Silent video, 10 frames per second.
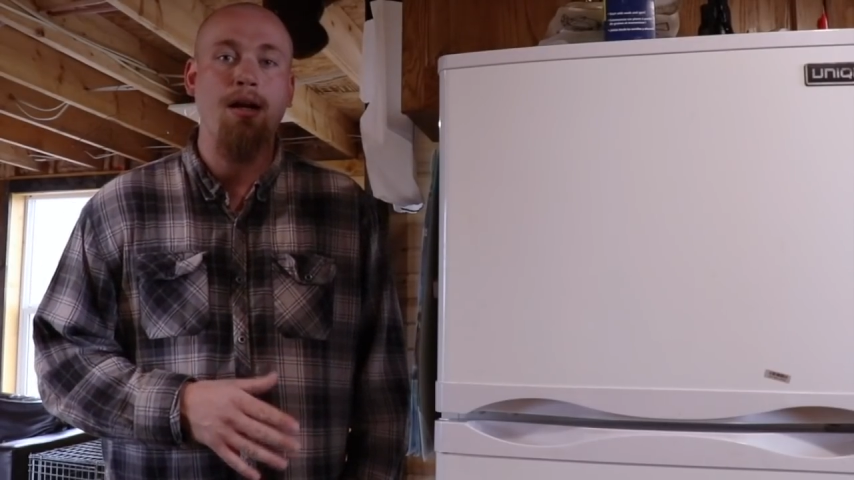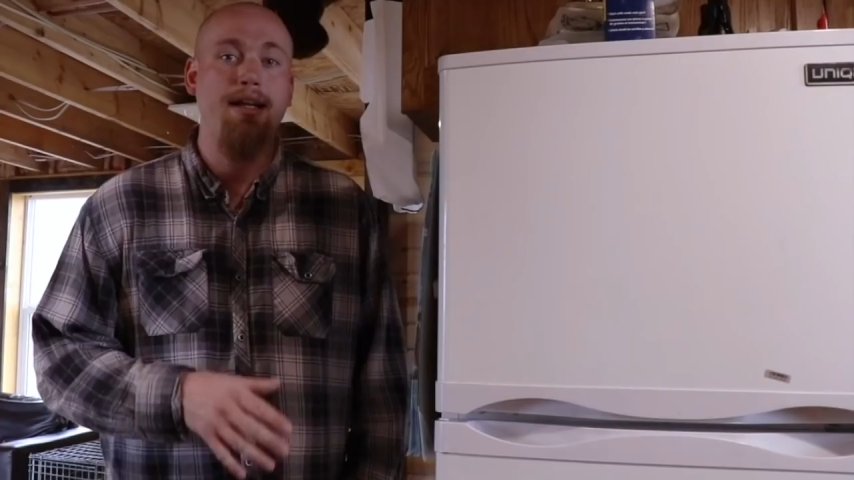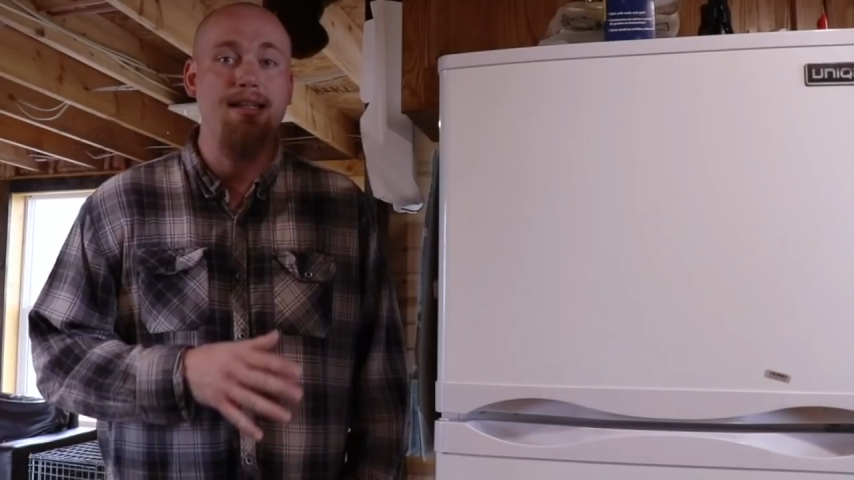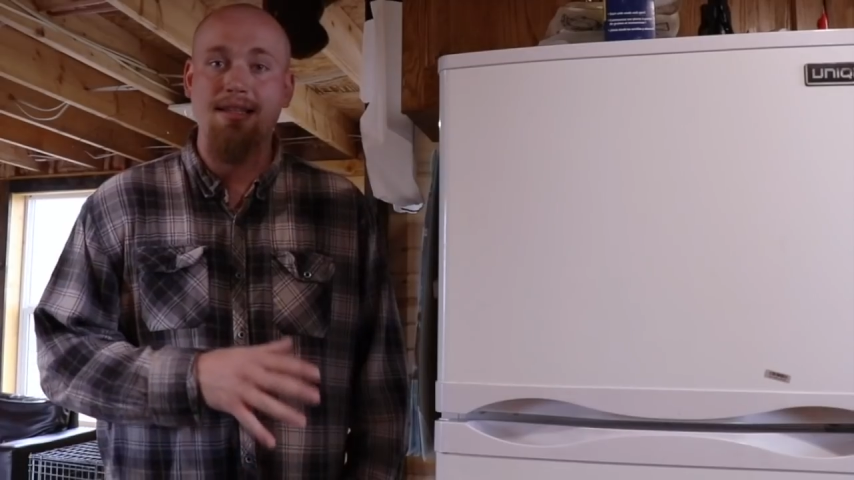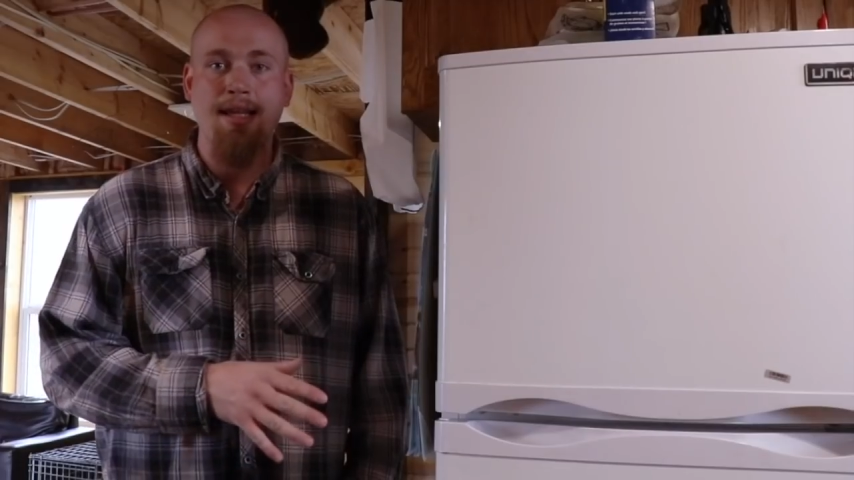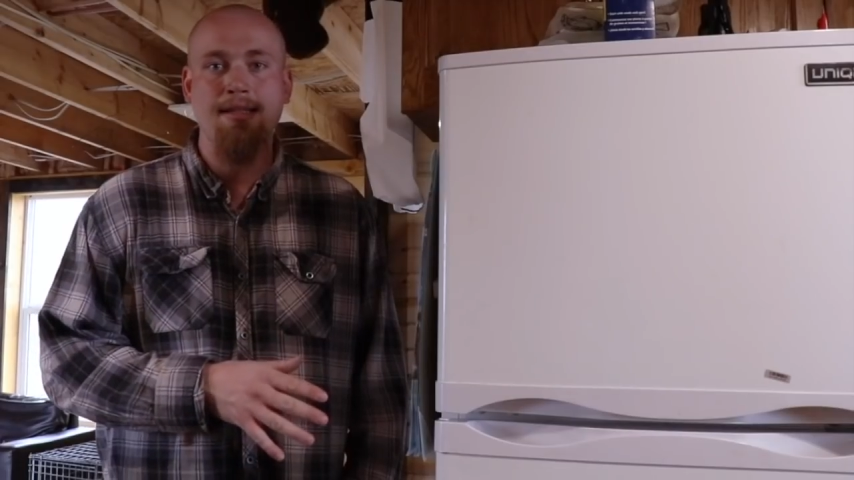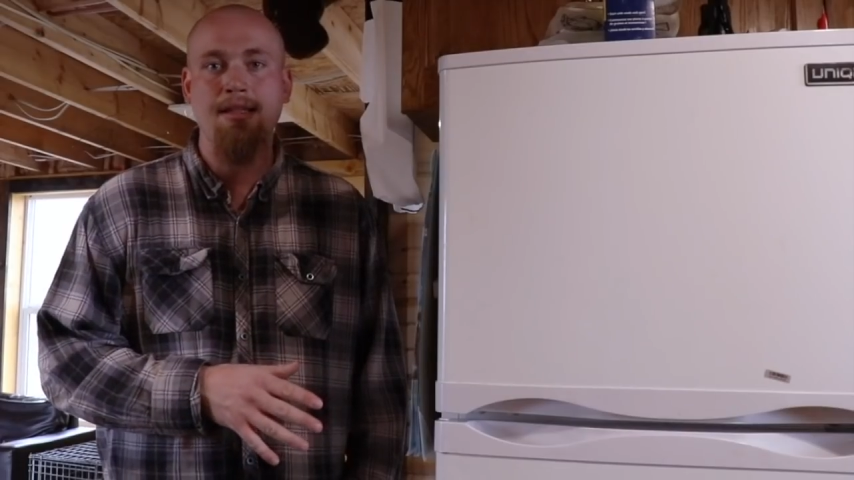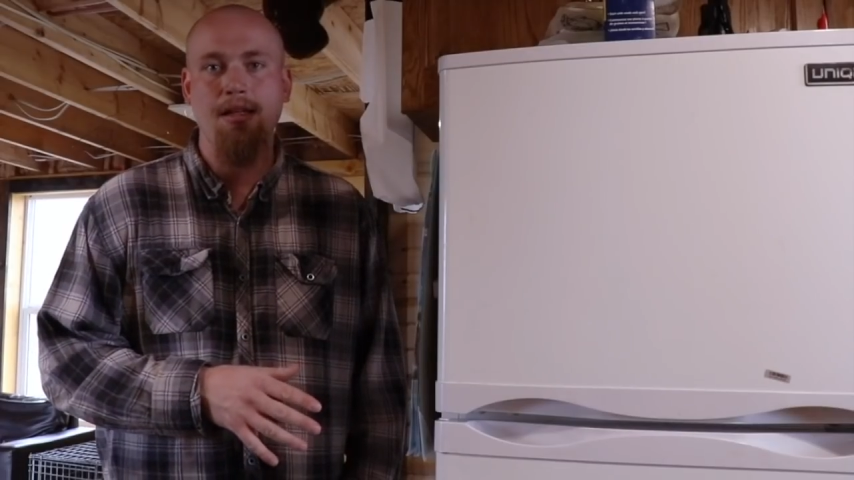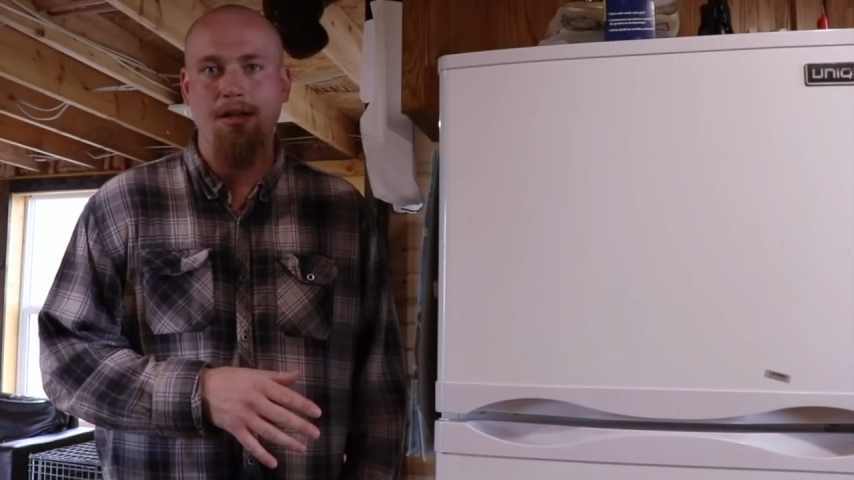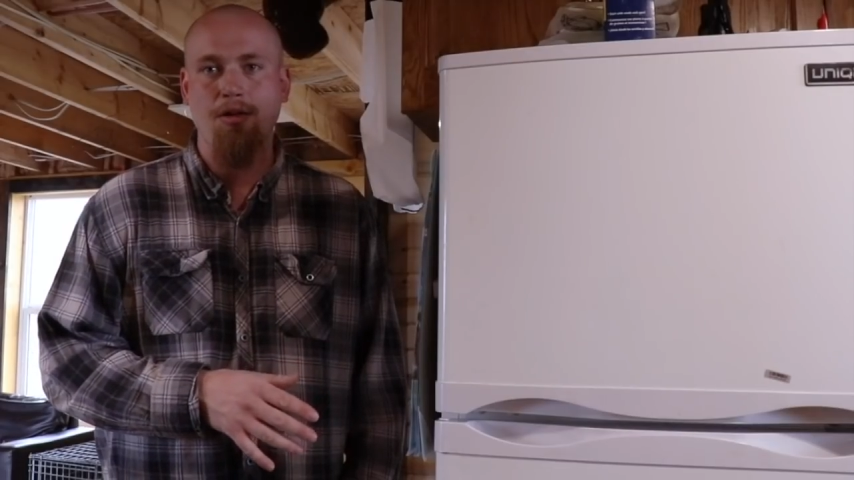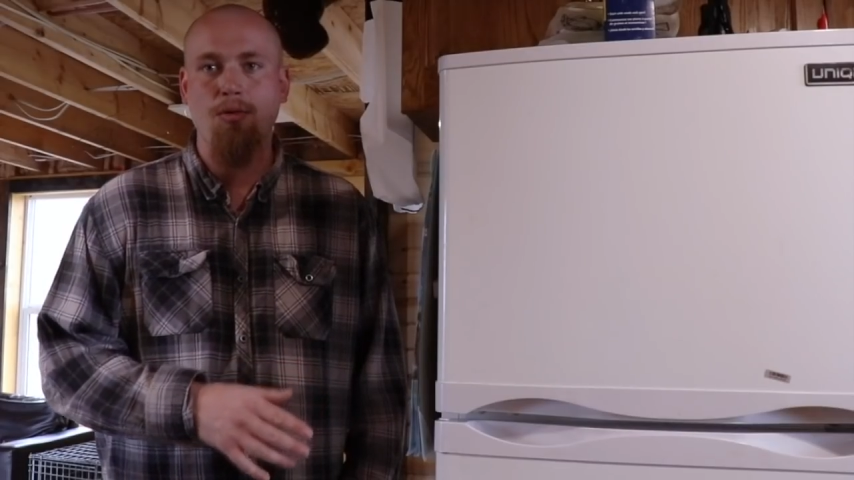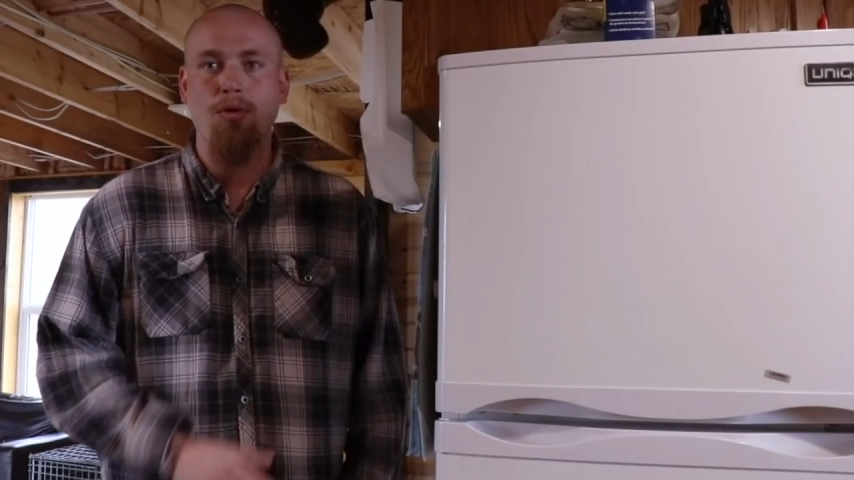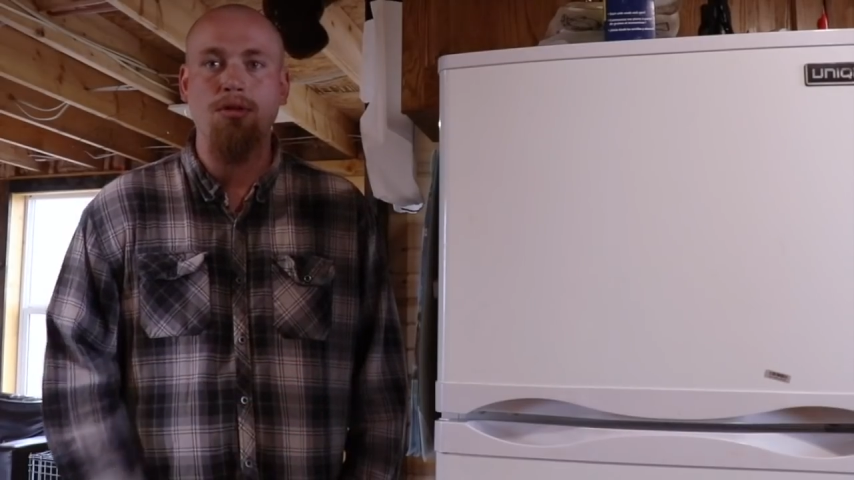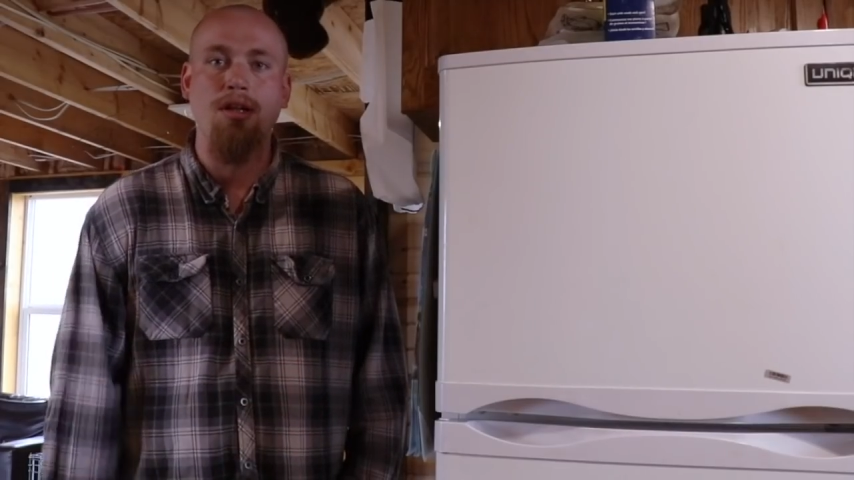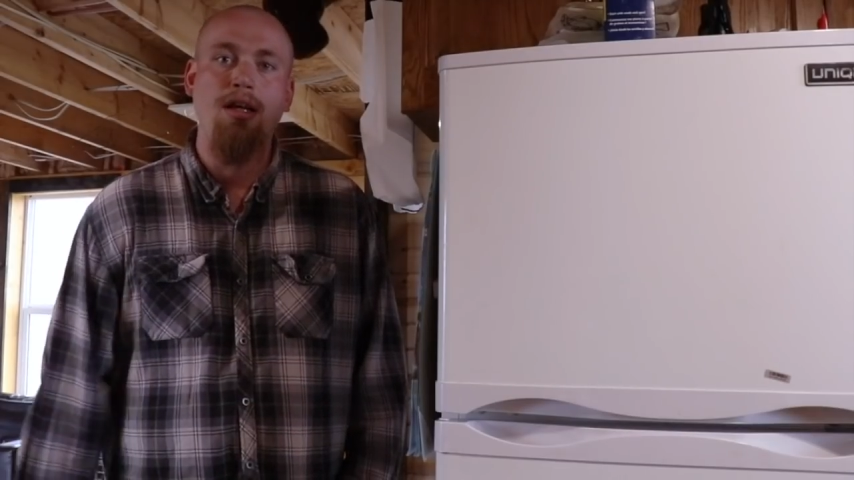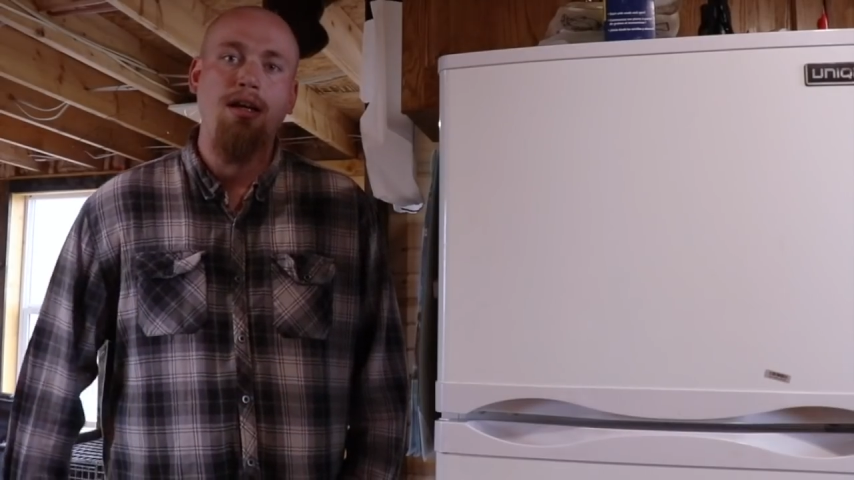and it's less than a year old.